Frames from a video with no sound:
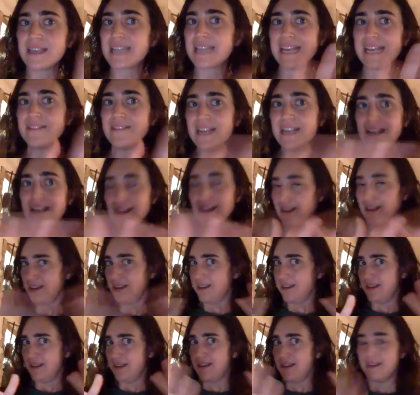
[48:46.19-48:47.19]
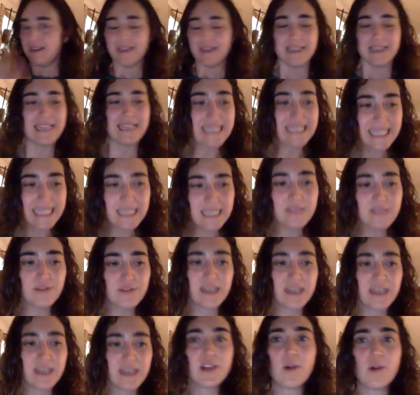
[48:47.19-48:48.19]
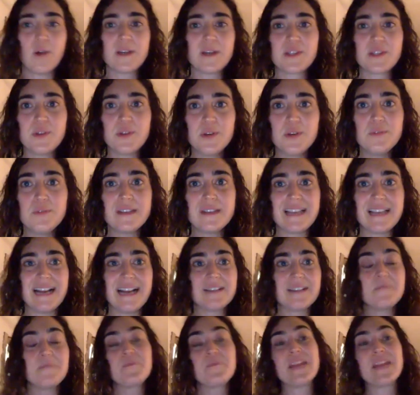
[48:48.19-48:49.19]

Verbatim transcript: they they didn't really know what to do with that.